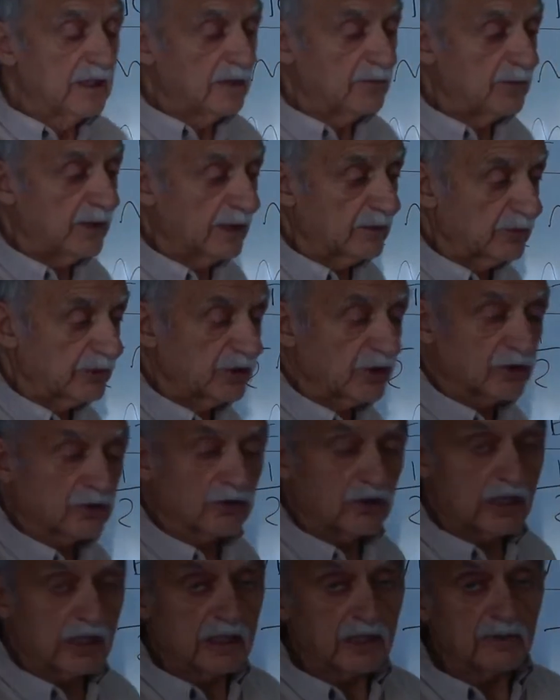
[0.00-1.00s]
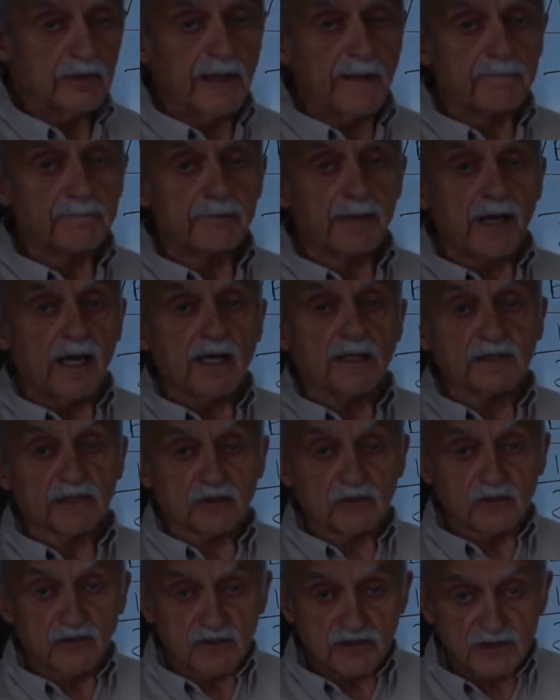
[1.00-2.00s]
But when you're talking about
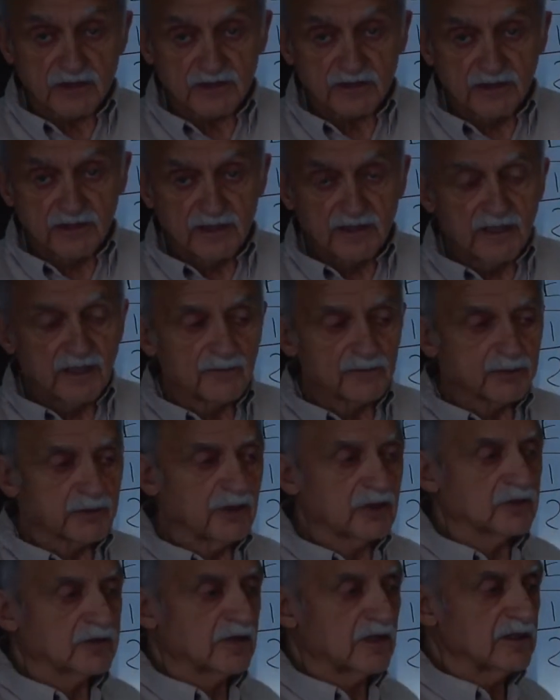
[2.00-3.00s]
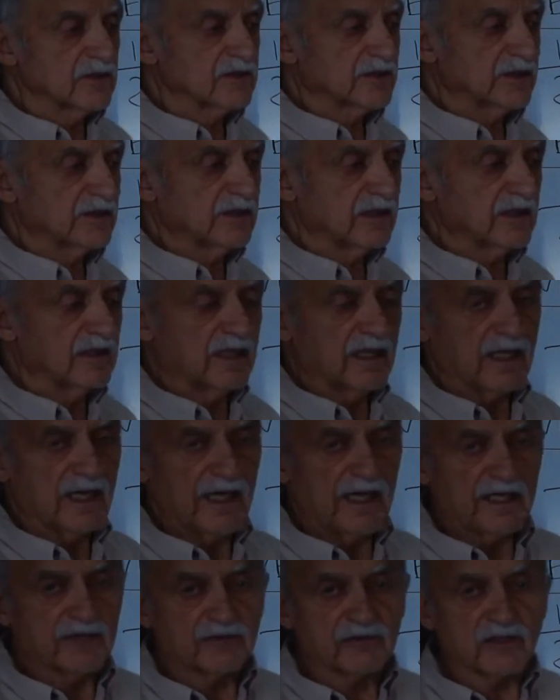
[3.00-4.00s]
particles, protons in the
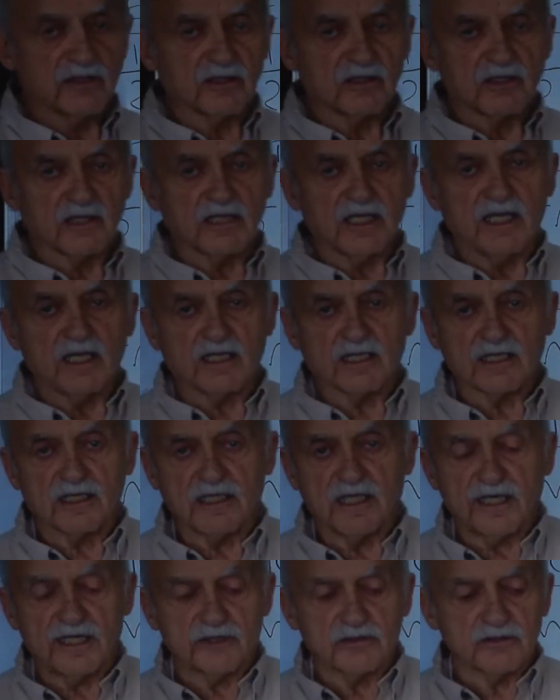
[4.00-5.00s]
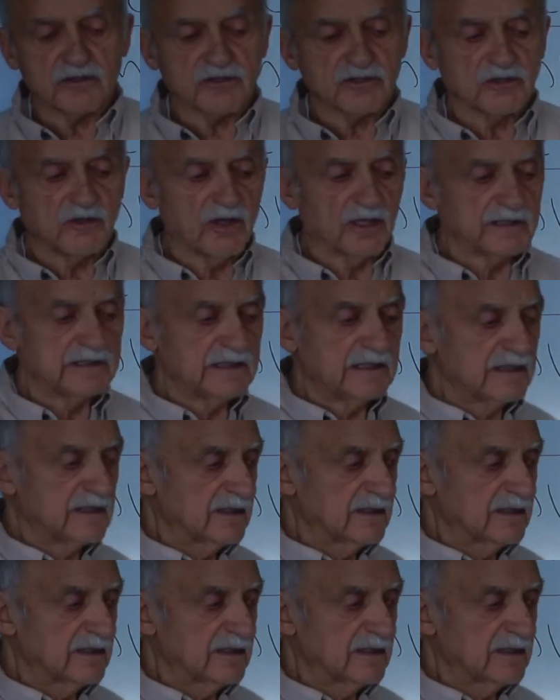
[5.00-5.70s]
Hadron Collider and so on,